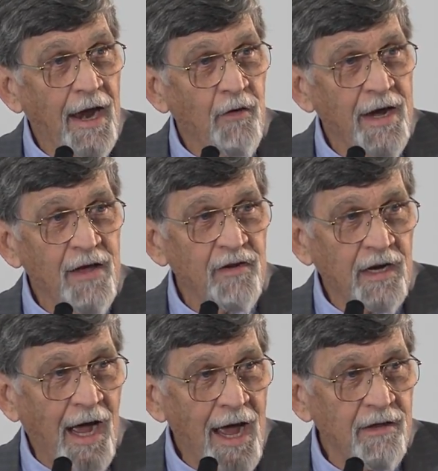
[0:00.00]
I would have
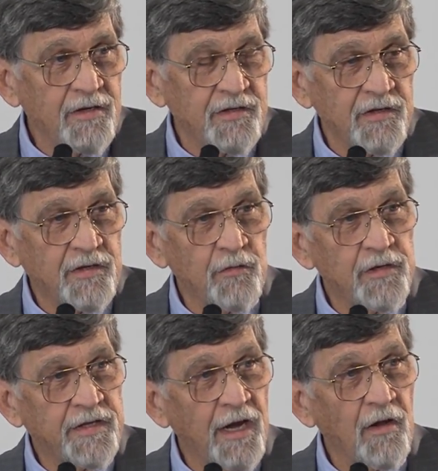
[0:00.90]
oncologists who
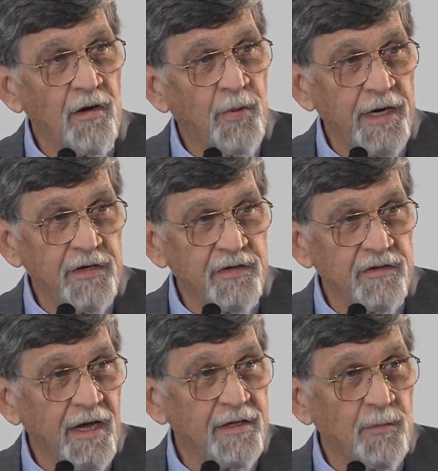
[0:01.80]
would tell their
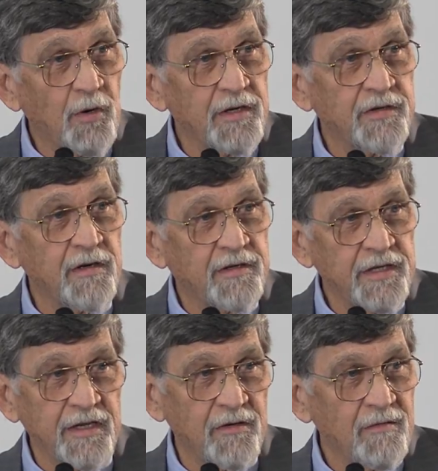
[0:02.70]
patients not to brush their teeth.